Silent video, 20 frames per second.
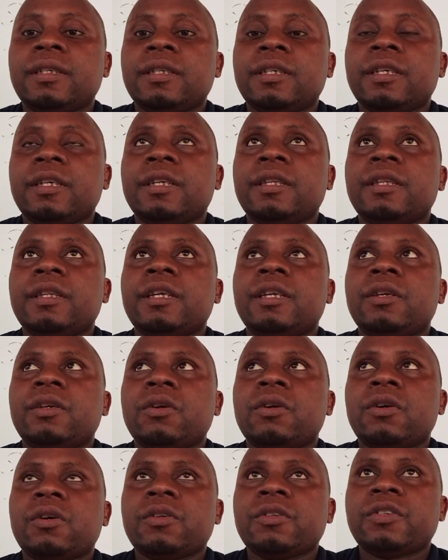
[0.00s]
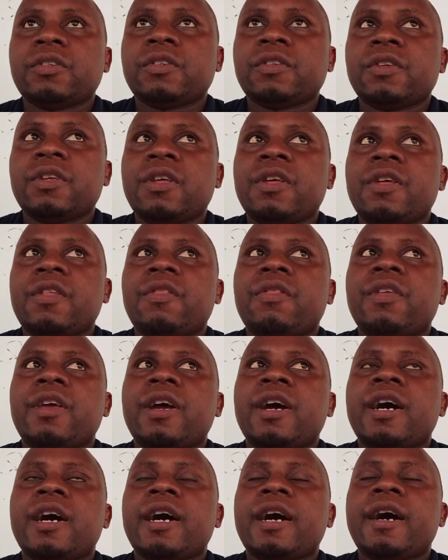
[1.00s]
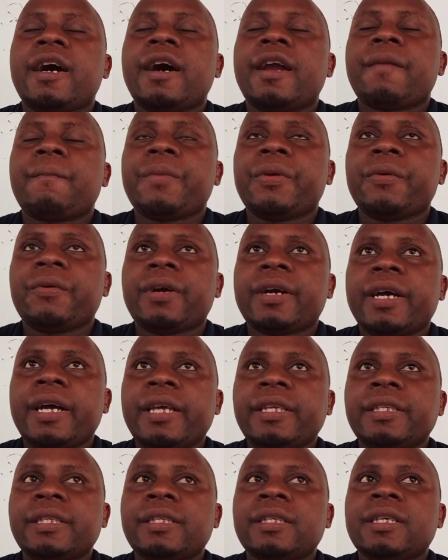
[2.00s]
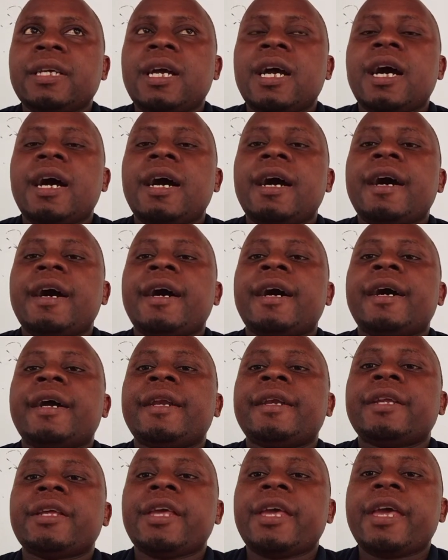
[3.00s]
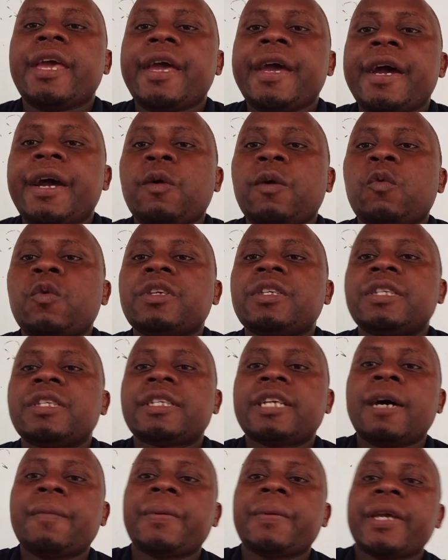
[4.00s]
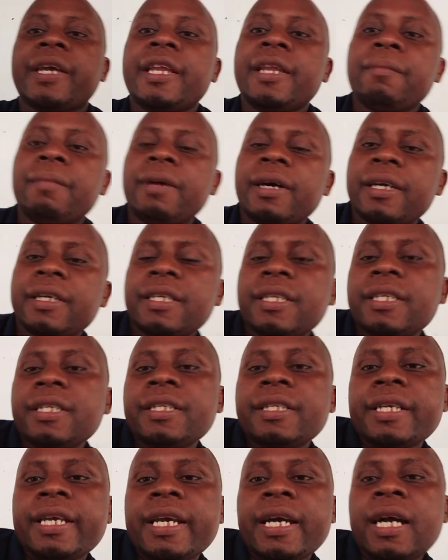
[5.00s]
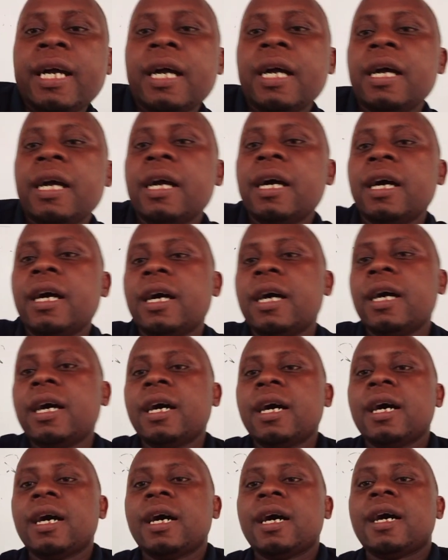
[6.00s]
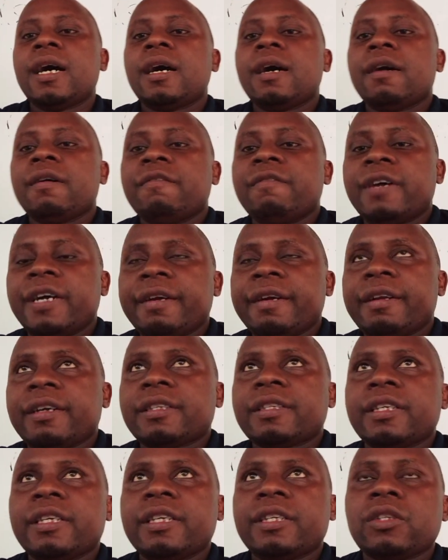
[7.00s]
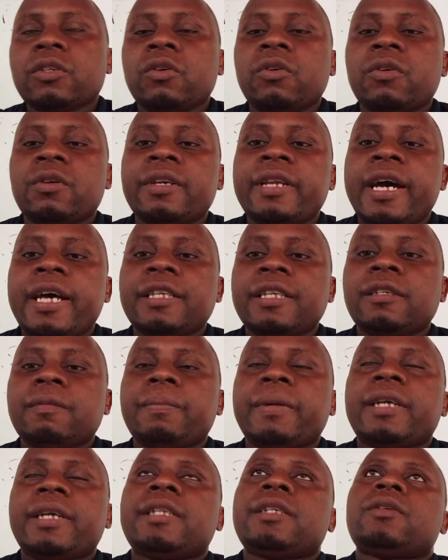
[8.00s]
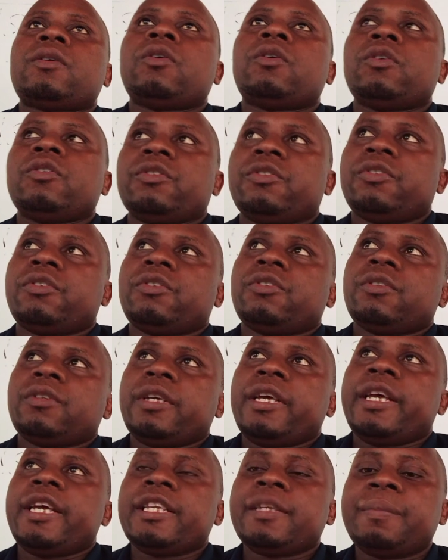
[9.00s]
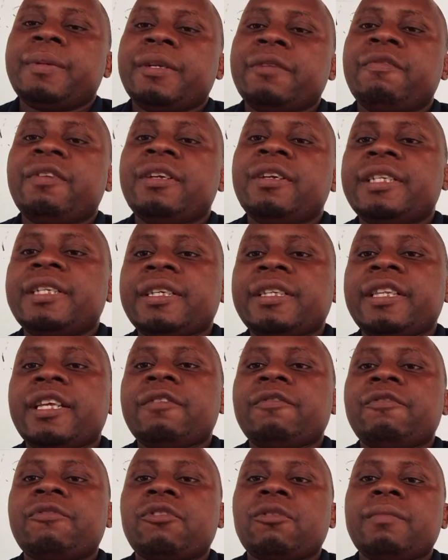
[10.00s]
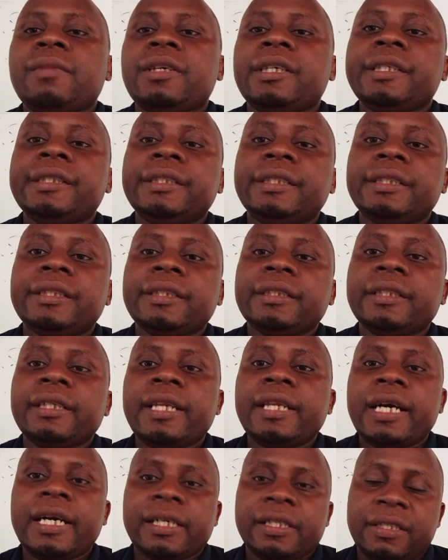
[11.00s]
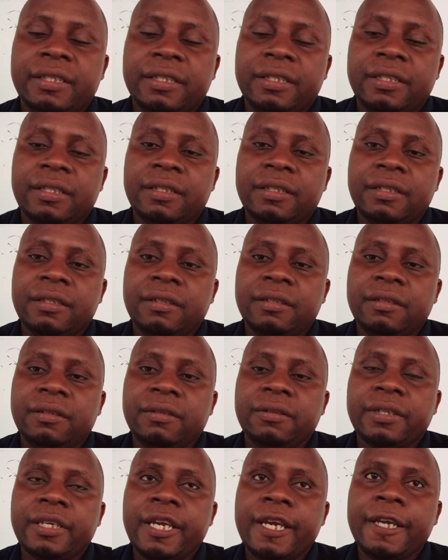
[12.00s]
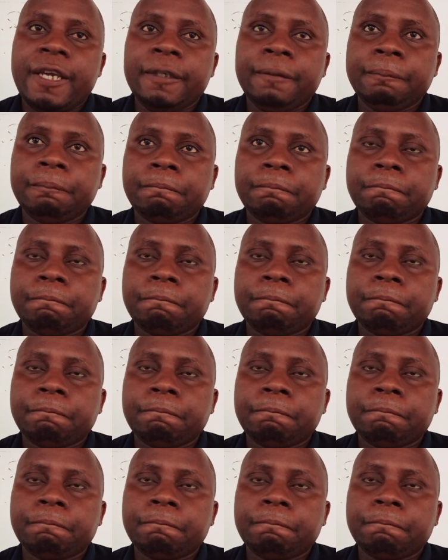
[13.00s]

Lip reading: In the nose, there are mucus and hair which trap any bacteria, viruses, or dust particles, hence preventing them from entering the lungs. Okay?